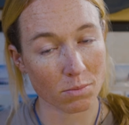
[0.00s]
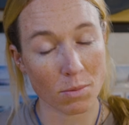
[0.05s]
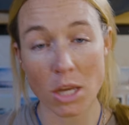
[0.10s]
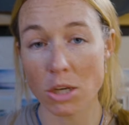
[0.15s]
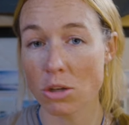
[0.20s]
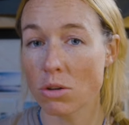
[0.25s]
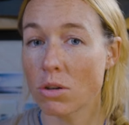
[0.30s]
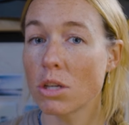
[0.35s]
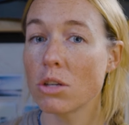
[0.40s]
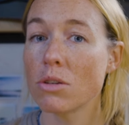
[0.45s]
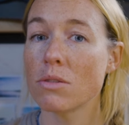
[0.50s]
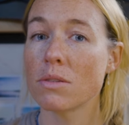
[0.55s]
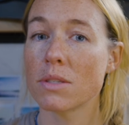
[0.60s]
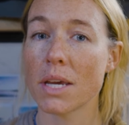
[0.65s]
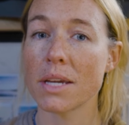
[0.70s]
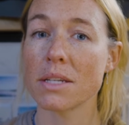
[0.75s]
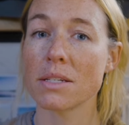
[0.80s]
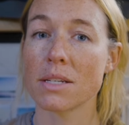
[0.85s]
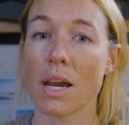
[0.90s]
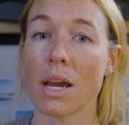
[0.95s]
and you could use
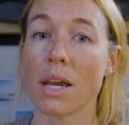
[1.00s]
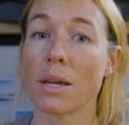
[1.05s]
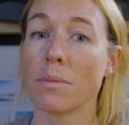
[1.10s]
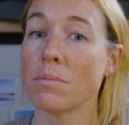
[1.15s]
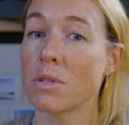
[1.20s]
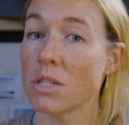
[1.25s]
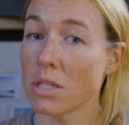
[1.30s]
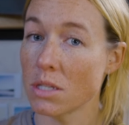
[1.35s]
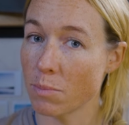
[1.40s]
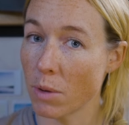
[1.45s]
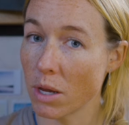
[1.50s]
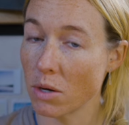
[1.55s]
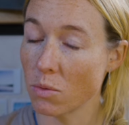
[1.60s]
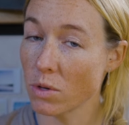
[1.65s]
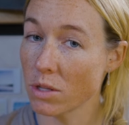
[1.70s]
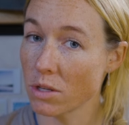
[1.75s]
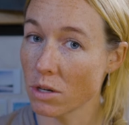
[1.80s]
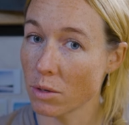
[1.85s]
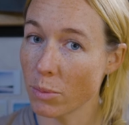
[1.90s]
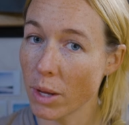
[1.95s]
that time to spend
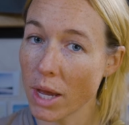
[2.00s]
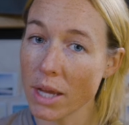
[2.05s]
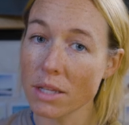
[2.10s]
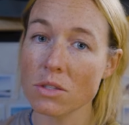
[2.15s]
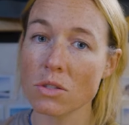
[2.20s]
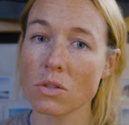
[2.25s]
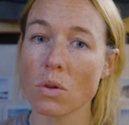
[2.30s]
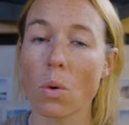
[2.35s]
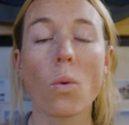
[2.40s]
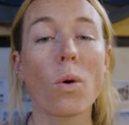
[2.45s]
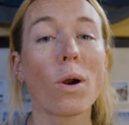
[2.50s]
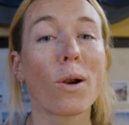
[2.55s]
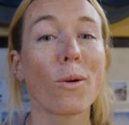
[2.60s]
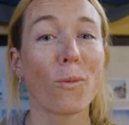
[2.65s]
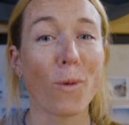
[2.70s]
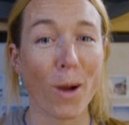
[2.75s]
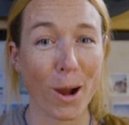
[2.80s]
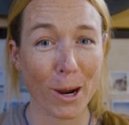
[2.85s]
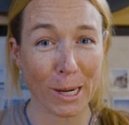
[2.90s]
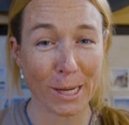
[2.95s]
with your pets or
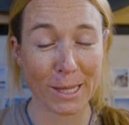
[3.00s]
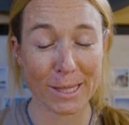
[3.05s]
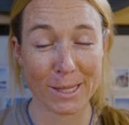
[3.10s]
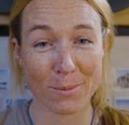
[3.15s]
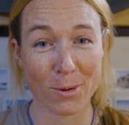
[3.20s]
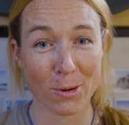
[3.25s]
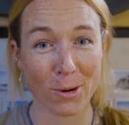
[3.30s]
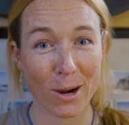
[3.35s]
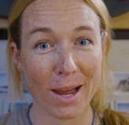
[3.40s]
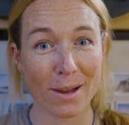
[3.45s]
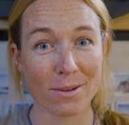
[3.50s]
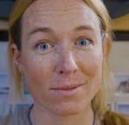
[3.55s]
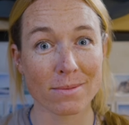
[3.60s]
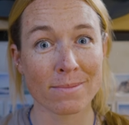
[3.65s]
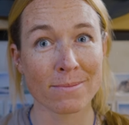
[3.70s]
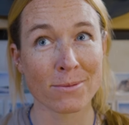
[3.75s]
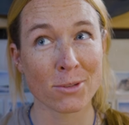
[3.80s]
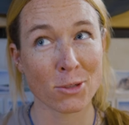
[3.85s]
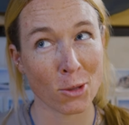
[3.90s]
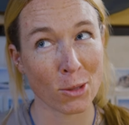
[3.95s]
walking them around
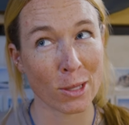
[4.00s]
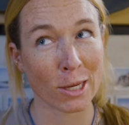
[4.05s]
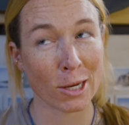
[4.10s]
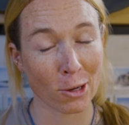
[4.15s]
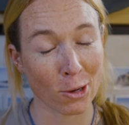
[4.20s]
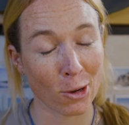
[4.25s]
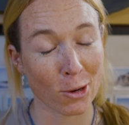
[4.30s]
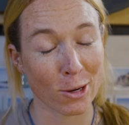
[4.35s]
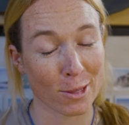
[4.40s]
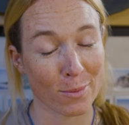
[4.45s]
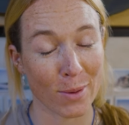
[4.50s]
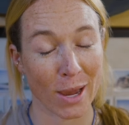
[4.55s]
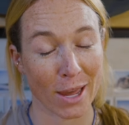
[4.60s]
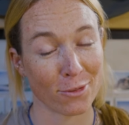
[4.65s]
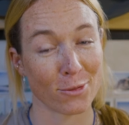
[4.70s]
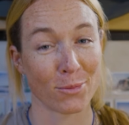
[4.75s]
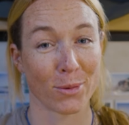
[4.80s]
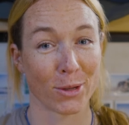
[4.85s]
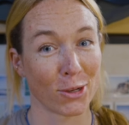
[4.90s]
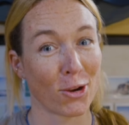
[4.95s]
so they could go to the
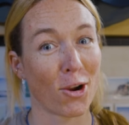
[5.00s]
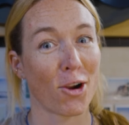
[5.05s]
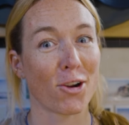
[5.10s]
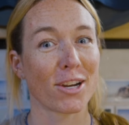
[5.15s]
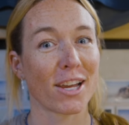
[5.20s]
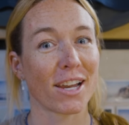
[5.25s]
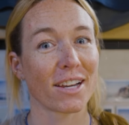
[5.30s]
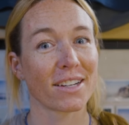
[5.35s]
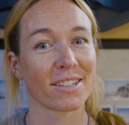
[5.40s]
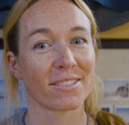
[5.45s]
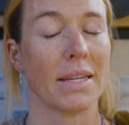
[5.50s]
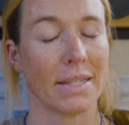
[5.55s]
bathroom on the car deck.